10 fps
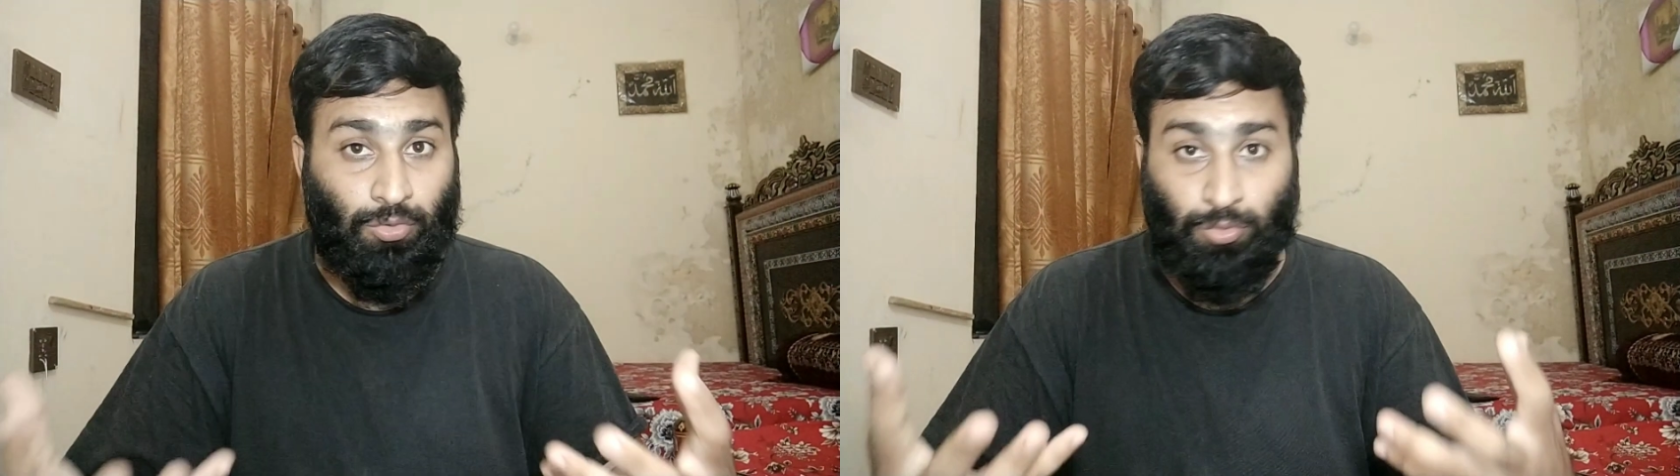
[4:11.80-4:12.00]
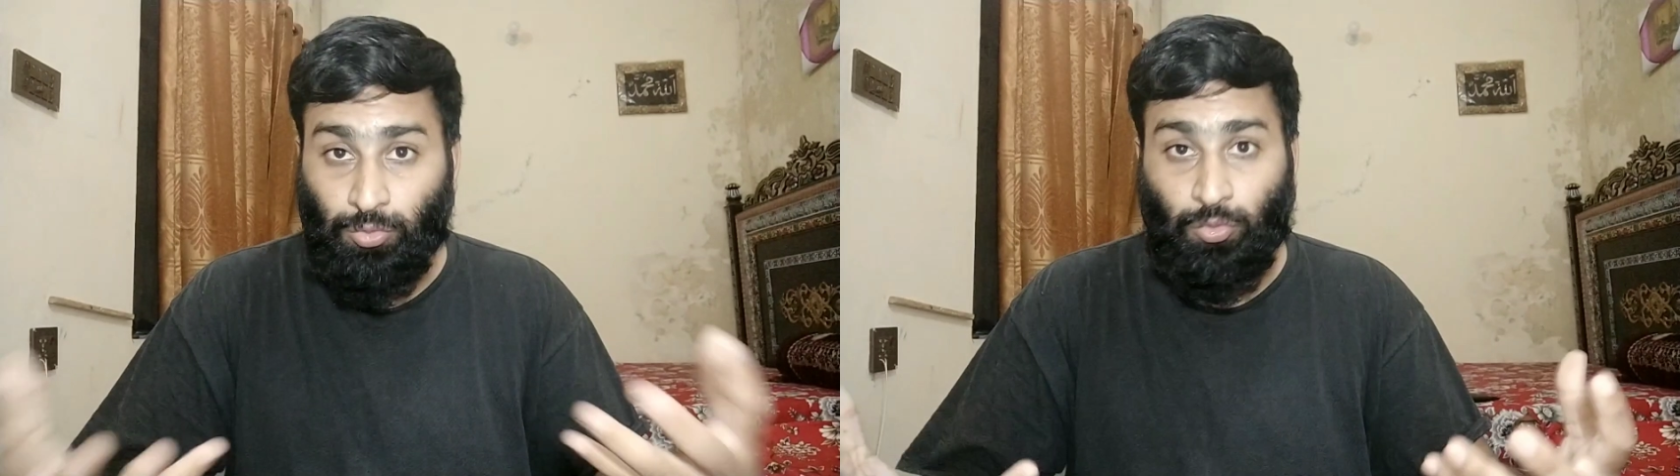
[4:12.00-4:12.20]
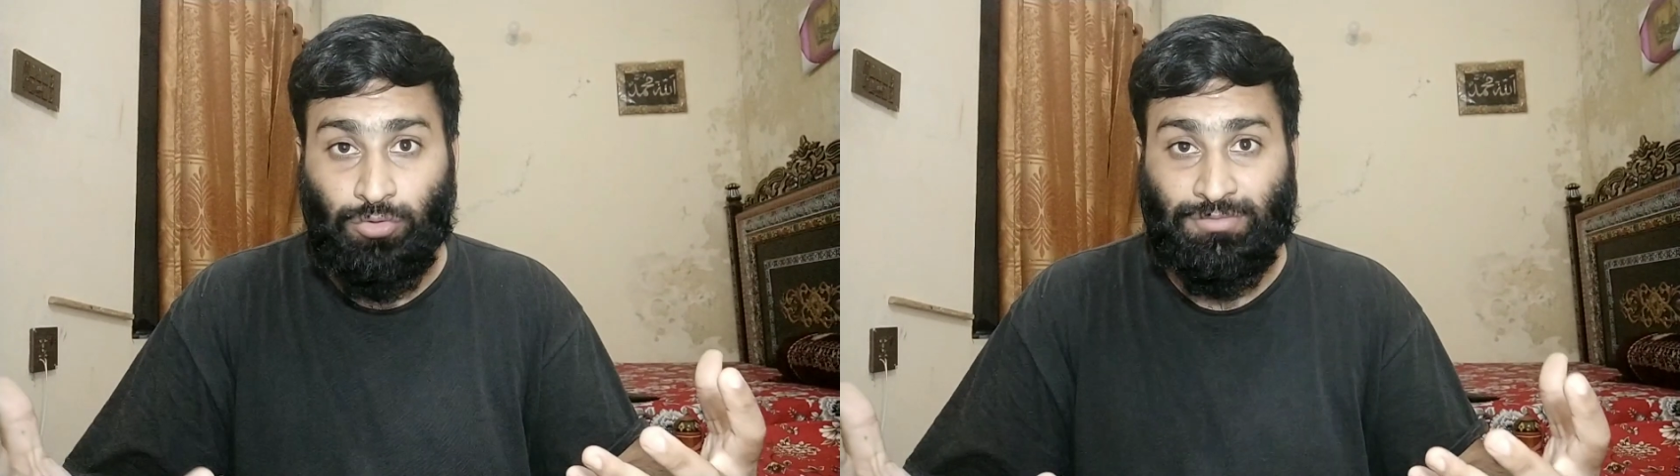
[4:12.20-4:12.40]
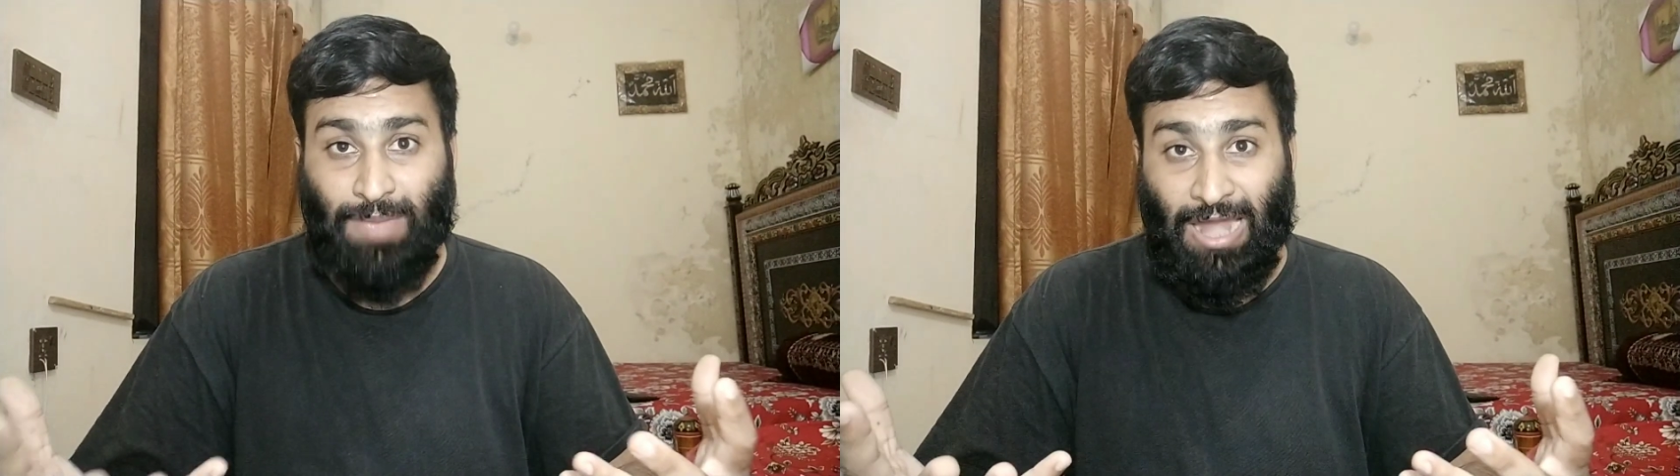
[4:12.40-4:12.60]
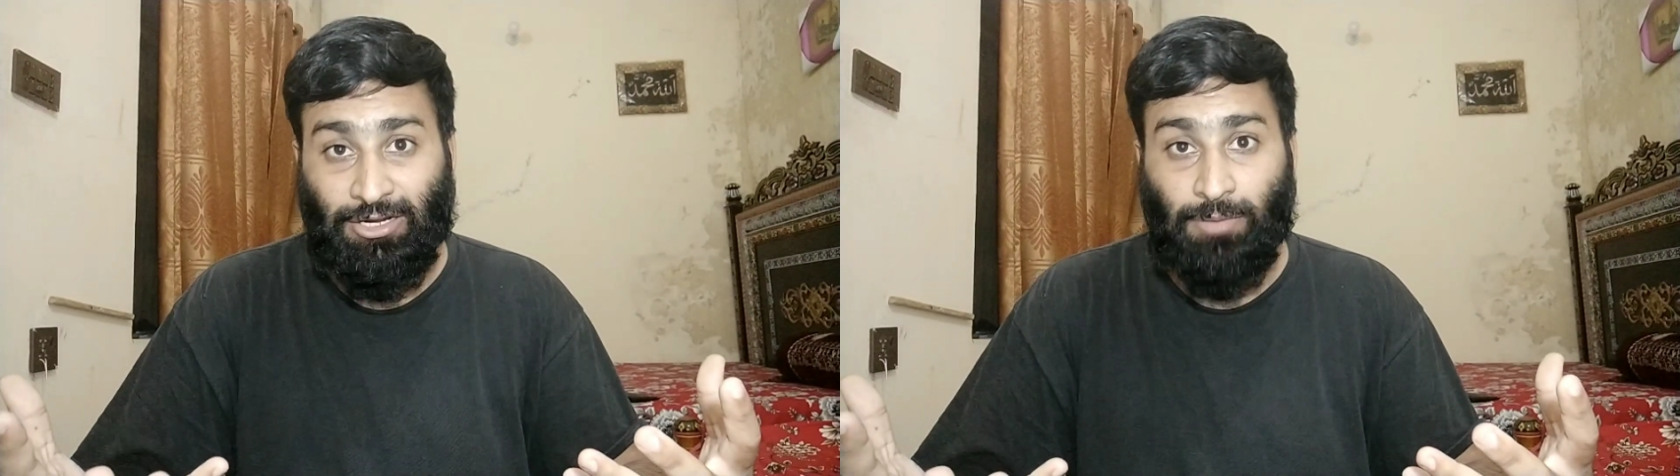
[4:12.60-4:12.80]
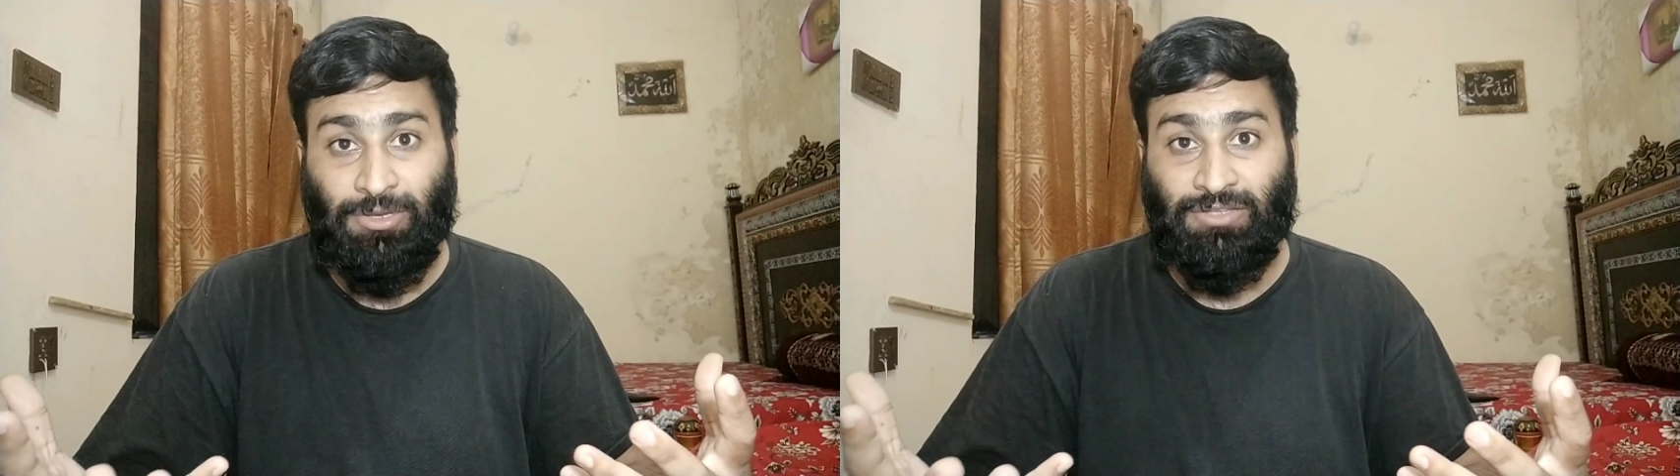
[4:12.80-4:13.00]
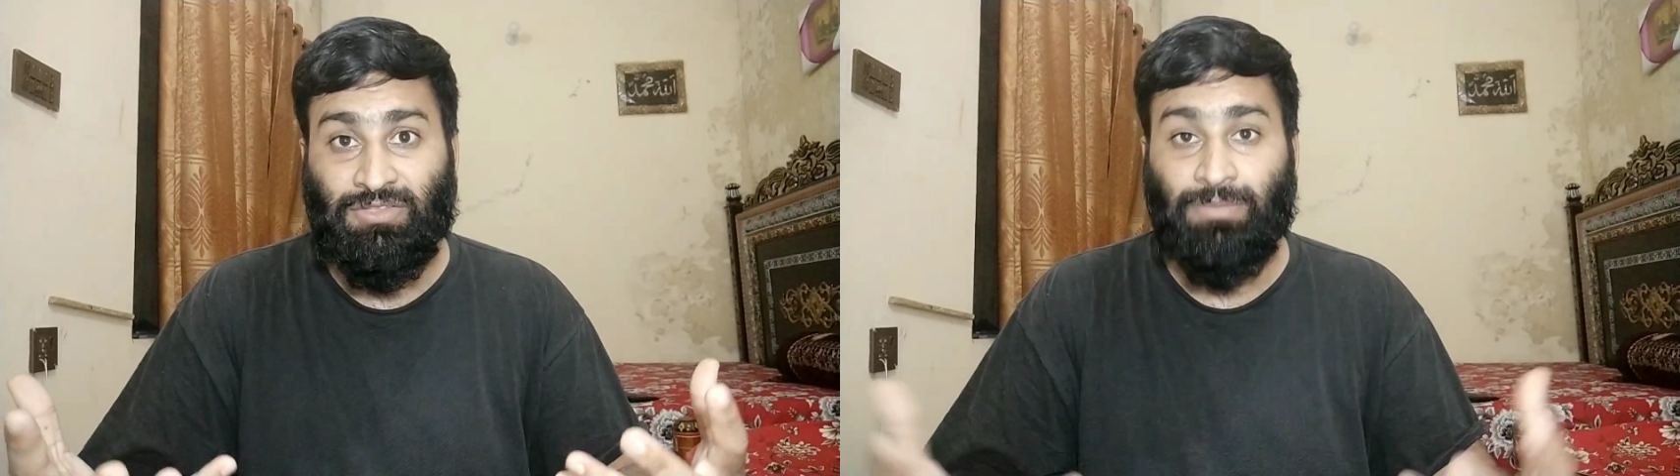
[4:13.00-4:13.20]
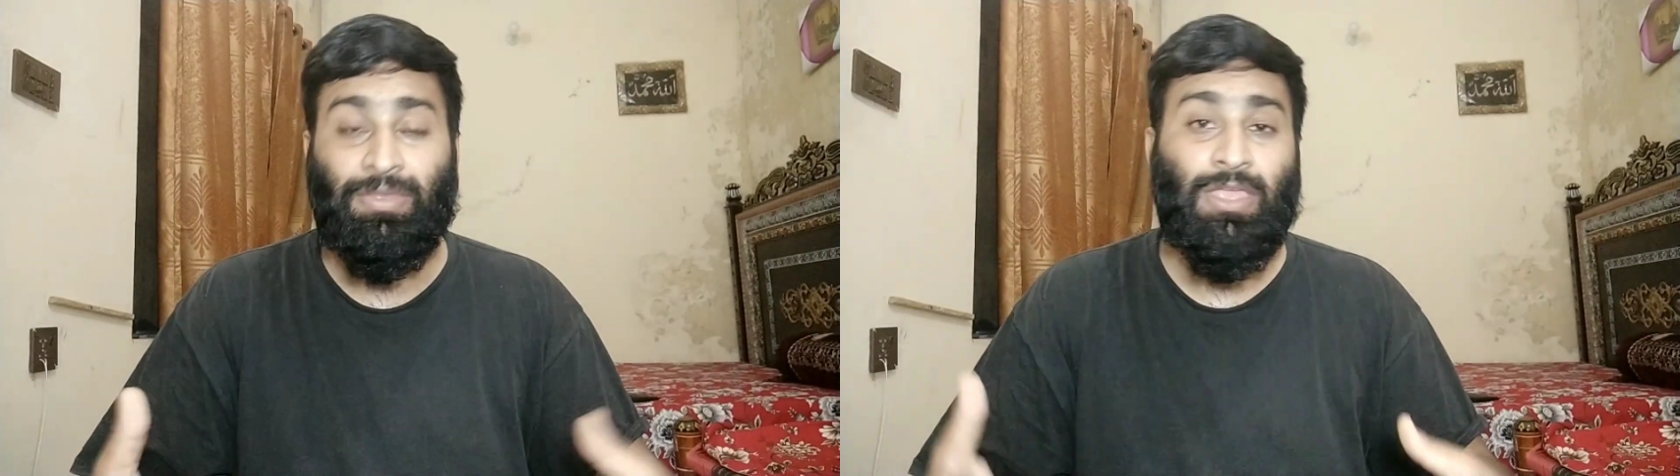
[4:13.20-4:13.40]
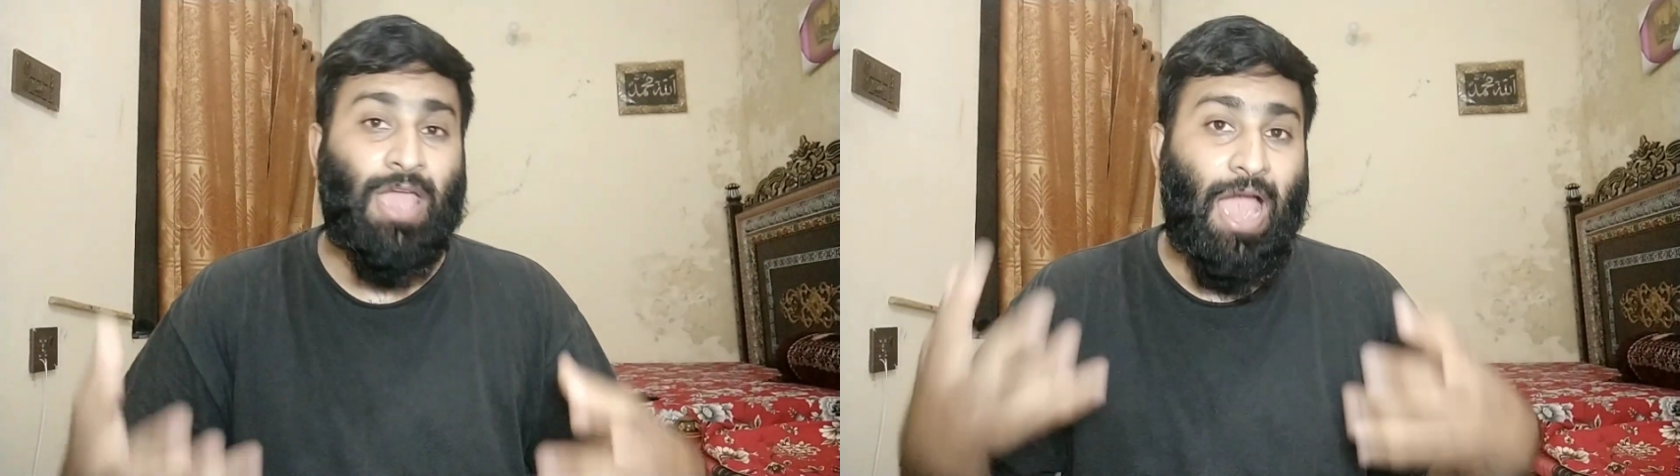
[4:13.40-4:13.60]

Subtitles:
glucose metabolism,